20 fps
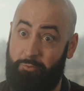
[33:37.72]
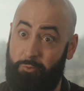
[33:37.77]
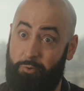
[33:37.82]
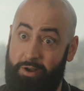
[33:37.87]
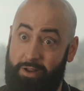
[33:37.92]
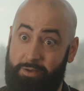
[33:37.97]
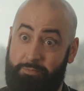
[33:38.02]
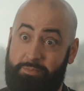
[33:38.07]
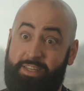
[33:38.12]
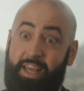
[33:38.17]
for
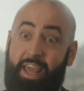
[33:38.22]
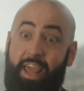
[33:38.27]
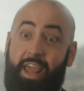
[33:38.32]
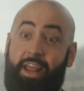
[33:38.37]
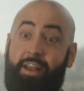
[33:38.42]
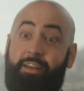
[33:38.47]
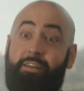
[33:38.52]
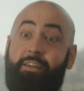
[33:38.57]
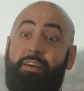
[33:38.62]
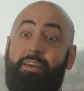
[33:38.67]
and
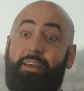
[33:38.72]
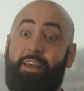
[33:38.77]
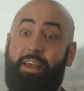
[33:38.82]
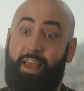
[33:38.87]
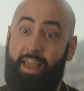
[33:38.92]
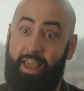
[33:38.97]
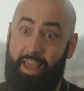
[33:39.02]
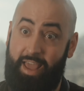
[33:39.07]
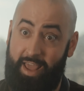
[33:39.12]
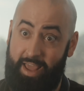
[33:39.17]
obtain
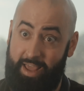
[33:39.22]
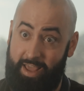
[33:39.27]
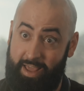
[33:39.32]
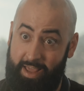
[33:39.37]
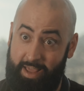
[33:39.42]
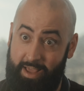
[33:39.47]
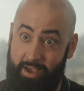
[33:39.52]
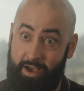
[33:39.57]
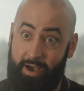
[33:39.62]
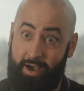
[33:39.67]

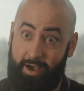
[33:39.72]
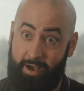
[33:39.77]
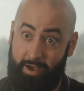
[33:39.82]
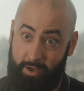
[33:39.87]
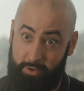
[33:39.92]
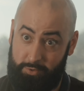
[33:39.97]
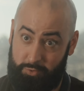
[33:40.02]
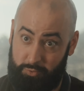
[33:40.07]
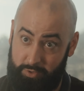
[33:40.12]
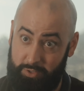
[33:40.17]

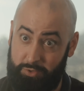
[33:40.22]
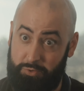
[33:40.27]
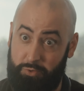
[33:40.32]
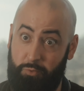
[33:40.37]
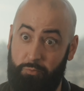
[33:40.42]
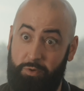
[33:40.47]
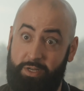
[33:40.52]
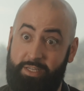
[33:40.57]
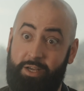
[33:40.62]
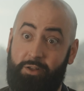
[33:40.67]
a
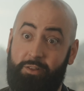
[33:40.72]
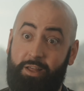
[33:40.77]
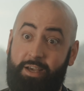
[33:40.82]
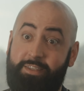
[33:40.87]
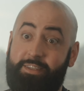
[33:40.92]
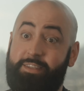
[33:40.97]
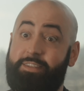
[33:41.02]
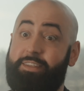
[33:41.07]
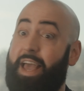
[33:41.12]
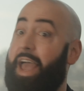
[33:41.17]
traditional retail
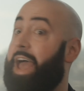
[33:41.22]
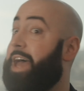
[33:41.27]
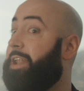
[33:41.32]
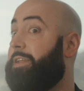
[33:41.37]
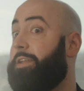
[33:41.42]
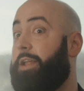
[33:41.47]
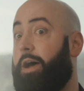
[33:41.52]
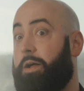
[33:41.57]
license and a